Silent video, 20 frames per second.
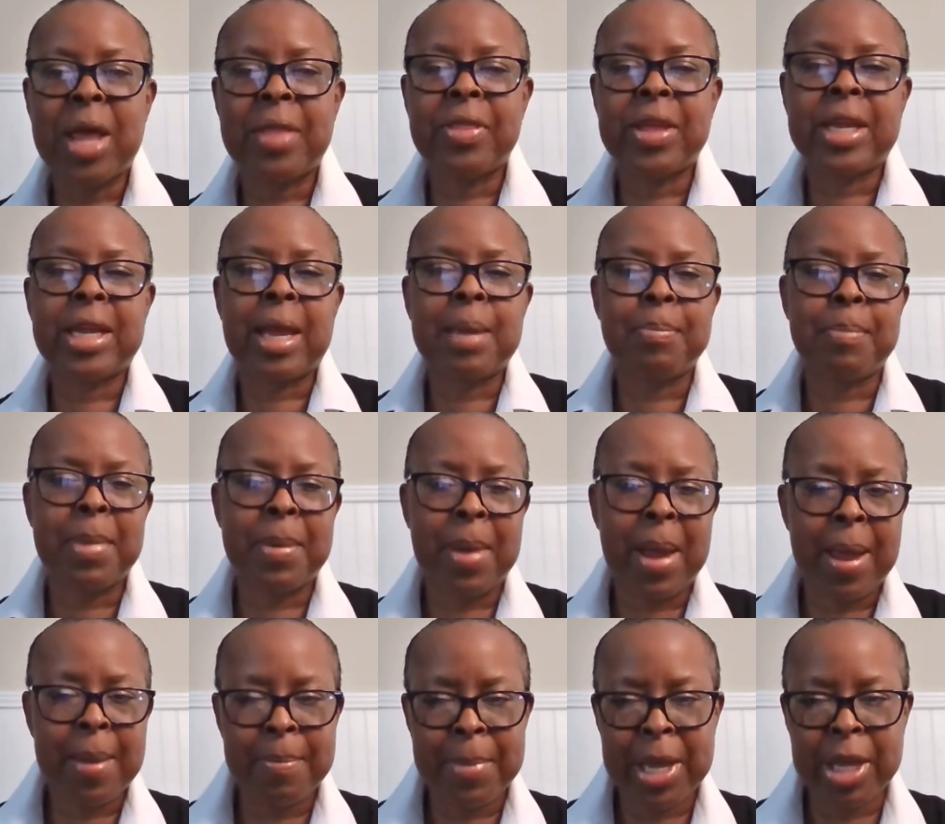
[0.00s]
And then
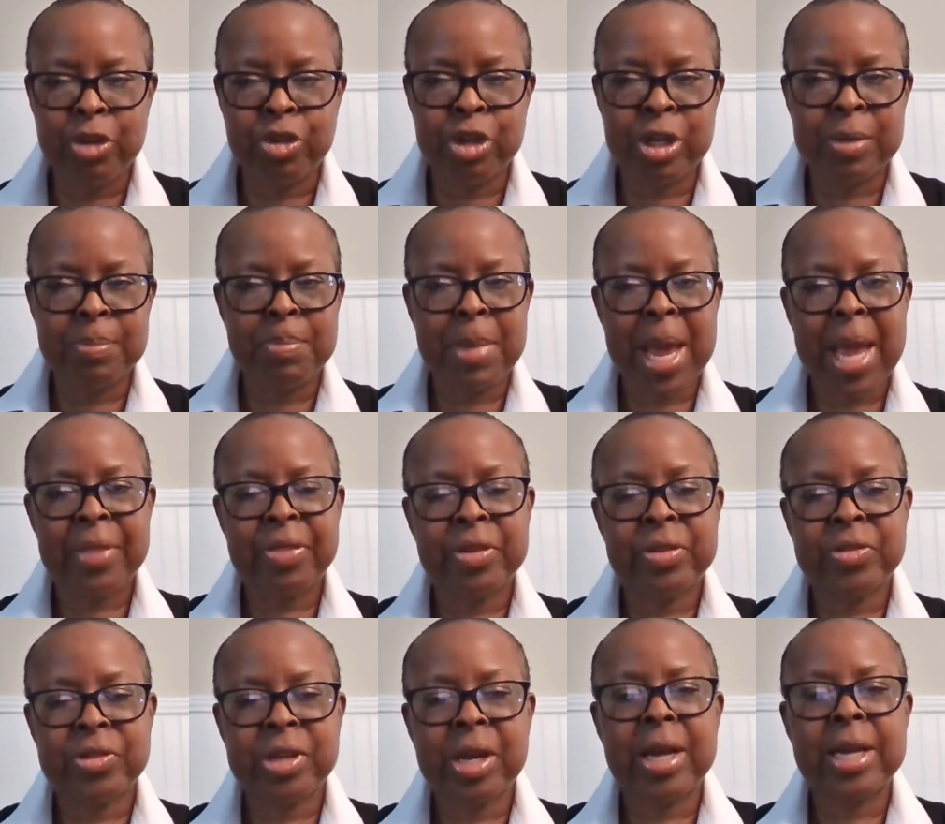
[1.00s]
I majored in math
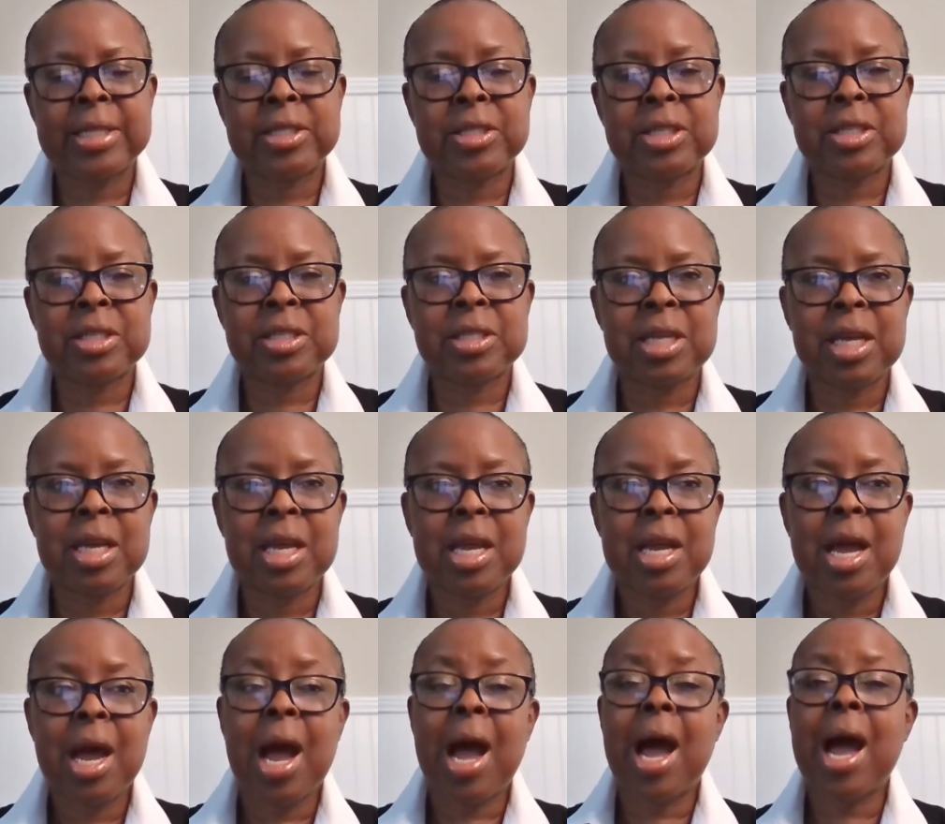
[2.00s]
and sciences.
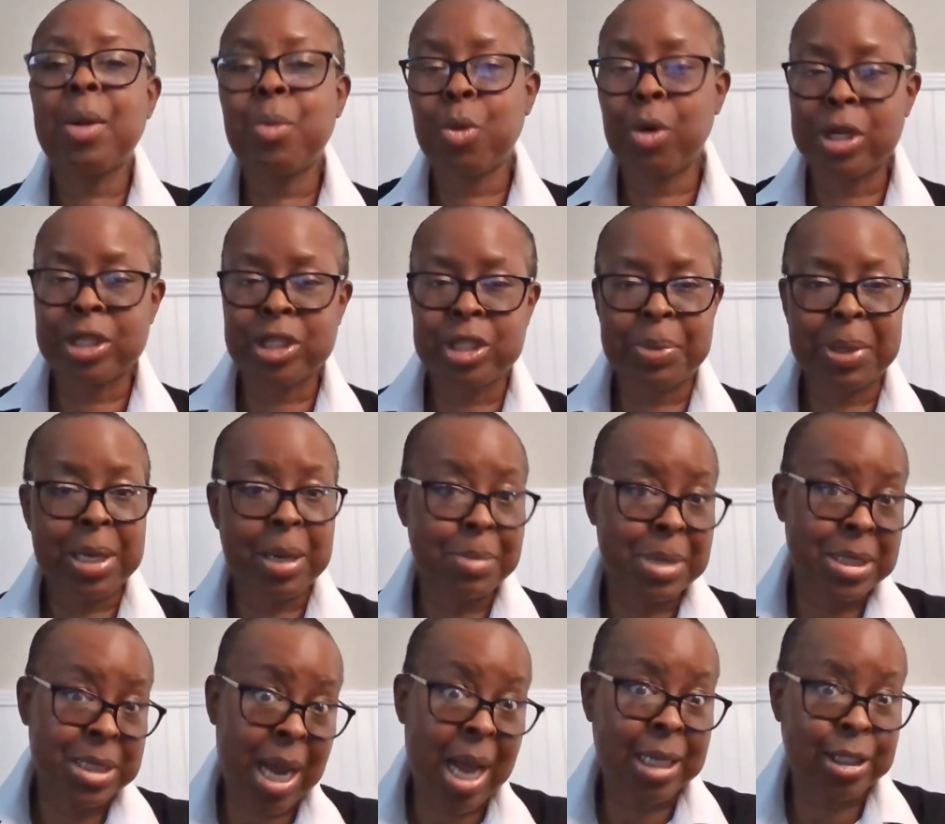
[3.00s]
I wanted to become
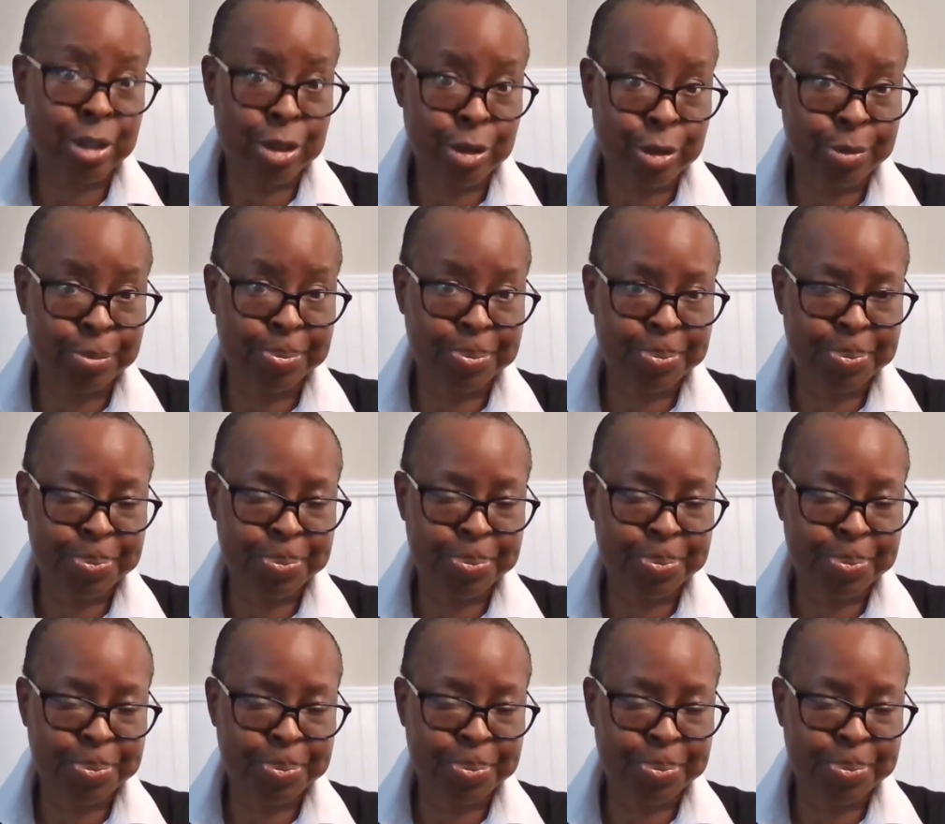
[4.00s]
a doctor.